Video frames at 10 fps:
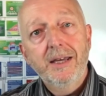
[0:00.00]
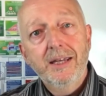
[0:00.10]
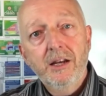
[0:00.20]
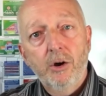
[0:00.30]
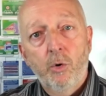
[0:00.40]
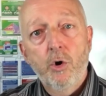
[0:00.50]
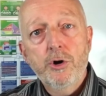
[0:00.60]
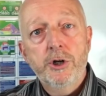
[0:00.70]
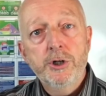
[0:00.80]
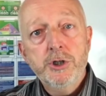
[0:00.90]
in
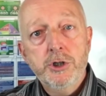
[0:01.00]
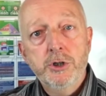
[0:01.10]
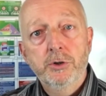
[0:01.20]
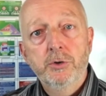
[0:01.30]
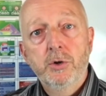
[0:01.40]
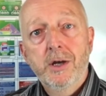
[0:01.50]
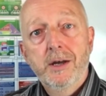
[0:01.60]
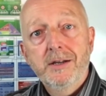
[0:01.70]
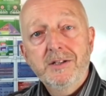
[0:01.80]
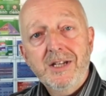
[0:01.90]
order to
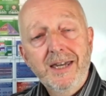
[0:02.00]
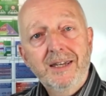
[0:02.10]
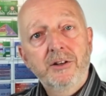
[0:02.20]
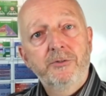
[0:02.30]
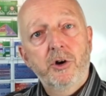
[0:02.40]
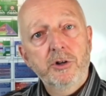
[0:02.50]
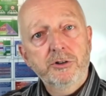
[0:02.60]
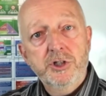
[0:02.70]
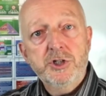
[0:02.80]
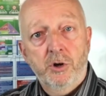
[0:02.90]
take
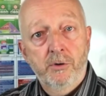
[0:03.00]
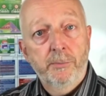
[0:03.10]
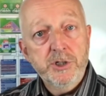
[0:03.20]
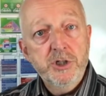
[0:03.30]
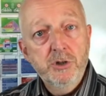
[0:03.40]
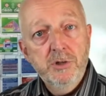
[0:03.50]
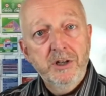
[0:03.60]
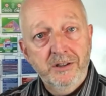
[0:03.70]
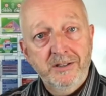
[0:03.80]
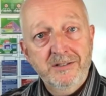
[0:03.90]
advantage of
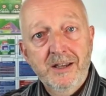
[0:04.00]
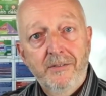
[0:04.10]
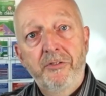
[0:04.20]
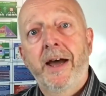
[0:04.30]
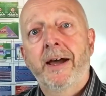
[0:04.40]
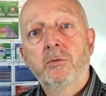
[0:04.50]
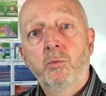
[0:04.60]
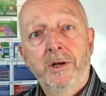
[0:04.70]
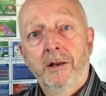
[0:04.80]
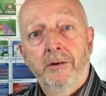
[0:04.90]
opportunities that
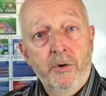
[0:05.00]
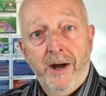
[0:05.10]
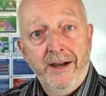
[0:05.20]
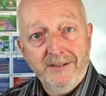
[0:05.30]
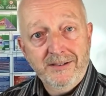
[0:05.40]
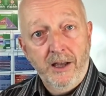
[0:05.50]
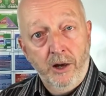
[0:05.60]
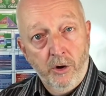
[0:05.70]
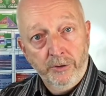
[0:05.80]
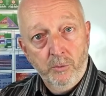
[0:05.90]
will arise
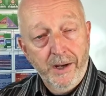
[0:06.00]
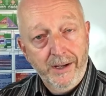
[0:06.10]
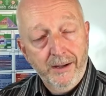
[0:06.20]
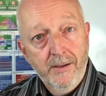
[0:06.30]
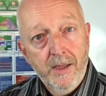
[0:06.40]
along the way,